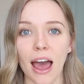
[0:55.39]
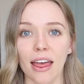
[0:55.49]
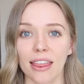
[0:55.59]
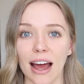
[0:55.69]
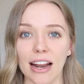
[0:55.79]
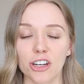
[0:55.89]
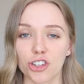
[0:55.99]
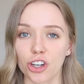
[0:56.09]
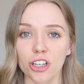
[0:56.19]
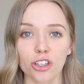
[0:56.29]
that
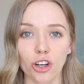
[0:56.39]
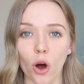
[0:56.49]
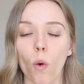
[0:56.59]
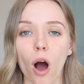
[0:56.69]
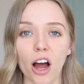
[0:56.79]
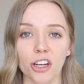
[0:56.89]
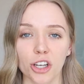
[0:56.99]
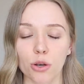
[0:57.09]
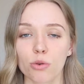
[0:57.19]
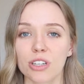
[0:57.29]
just go
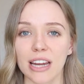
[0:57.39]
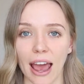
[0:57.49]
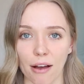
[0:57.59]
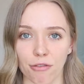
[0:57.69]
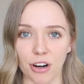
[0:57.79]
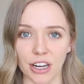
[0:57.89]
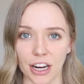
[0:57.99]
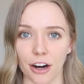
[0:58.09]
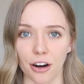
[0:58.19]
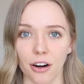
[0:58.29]
unused every
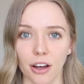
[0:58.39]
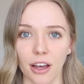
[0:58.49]
year.